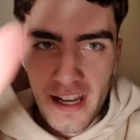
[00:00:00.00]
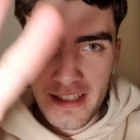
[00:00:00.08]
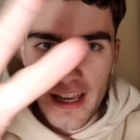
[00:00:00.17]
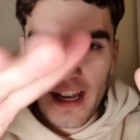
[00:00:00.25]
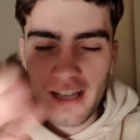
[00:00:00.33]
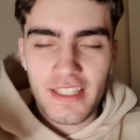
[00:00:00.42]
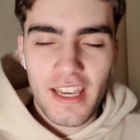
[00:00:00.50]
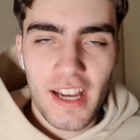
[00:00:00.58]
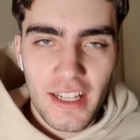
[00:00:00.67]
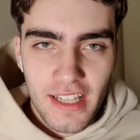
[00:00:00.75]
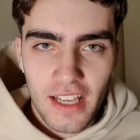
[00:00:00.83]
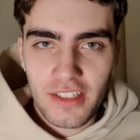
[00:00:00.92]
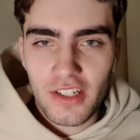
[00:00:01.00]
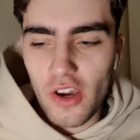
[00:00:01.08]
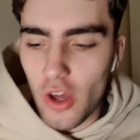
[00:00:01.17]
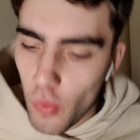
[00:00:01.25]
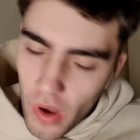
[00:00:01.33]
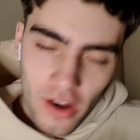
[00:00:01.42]
guys, hey guys, hey guys, how's it
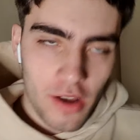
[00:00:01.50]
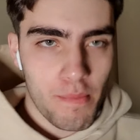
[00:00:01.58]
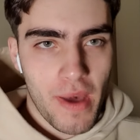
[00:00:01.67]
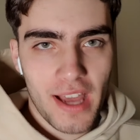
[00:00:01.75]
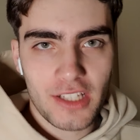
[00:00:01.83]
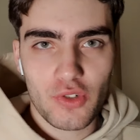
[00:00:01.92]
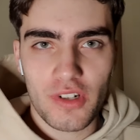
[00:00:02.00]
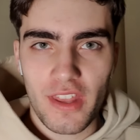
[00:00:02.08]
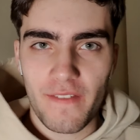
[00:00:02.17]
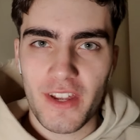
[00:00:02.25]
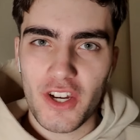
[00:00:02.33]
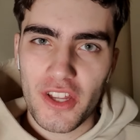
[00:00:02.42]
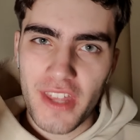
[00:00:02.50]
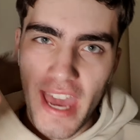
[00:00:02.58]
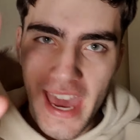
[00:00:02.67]
going? Welcome back to another video, of